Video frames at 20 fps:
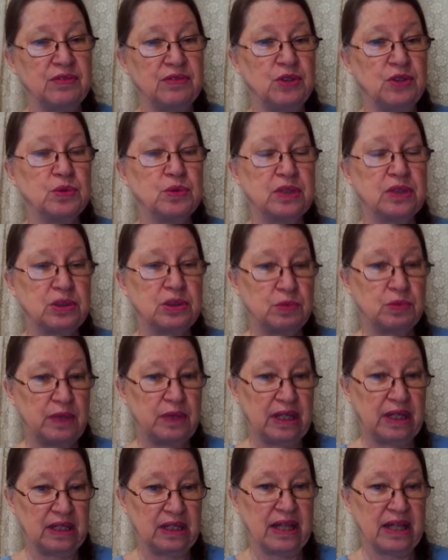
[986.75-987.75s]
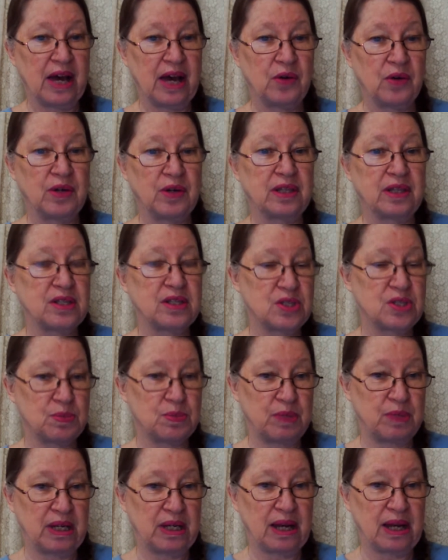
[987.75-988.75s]
if you were to read aloud at the
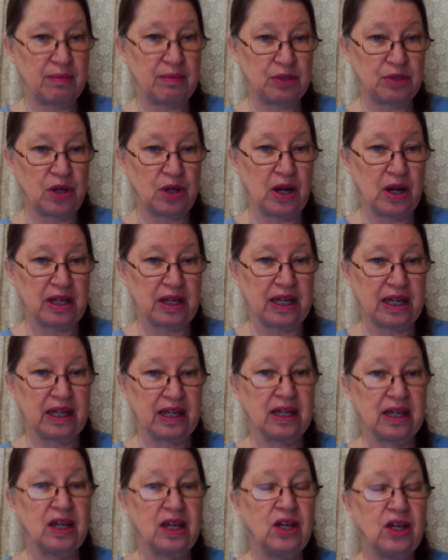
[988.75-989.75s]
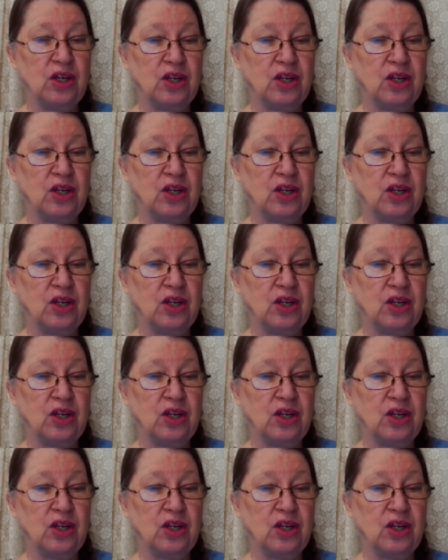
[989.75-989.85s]
speed I'm talking,